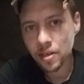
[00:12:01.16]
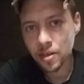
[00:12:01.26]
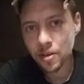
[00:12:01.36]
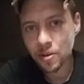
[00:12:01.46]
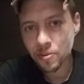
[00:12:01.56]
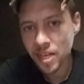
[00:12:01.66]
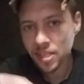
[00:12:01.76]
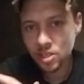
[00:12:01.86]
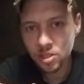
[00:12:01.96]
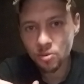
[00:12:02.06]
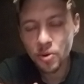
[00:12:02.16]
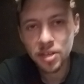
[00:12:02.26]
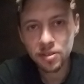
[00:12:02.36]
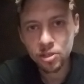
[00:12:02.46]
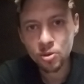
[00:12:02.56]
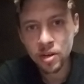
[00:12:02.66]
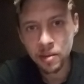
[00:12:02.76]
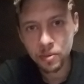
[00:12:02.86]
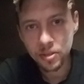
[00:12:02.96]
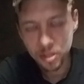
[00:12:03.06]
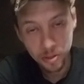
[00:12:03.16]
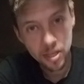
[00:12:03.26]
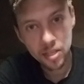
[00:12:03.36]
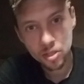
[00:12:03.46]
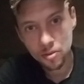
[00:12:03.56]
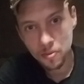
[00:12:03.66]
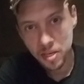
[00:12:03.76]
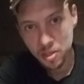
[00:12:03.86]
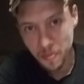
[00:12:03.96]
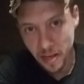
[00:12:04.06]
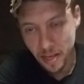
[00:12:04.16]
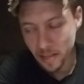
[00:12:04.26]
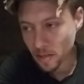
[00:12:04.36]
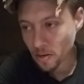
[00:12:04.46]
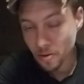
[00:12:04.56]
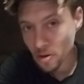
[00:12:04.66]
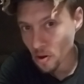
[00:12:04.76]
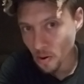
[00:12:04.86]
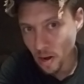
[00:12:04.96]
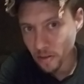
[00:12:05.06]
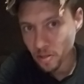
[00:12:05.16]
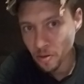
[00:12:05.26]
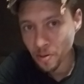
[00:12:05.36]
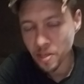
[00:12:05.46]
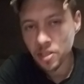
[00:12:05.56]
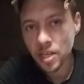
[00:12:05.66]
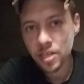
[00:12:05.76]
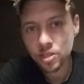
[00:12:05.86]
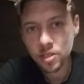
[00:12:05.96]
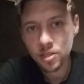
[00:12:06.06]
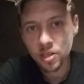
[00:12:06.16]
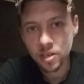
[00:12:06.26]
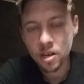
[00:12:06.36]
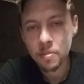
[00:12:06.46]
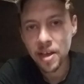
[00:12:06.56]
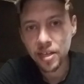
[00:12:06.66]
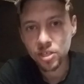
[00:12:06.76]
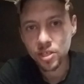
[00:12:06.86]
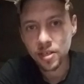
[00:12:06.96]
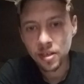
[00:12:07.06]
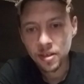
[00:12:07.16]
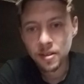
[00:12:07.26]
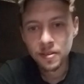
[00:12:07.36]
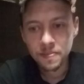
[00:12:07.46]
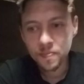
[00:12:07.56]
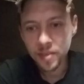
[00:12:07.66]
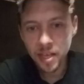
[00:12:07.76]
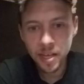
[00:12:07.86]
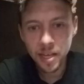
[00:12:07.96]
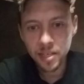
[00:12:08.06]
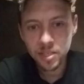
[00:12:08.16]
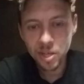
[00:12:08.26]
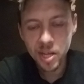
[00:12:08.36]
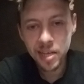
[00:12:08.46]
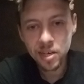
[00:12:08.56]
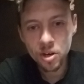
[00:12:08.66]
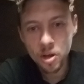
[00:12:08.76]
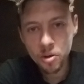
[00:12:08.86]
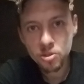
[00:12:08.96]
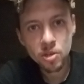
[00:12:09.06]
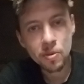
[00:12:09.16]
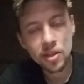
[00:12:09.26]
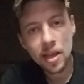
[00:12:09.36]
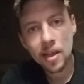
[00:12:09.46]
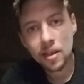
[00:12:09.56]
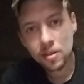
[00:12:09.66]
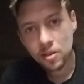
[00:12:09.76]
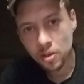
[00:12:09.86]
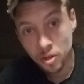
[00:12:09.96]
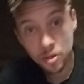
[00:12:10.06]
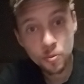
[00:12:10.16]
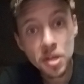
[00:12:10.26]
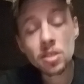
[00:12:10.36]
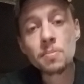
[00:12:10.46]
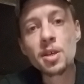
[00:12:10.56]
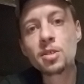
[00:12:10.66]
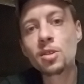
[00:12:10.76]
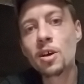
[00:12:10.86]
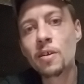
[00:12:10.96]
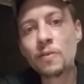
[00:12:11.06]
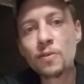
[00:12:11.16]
know, that's just the regular scramble. So that's your resume. You don't know how the orientation is going to come at you. And to kind of know some of that good resume stuff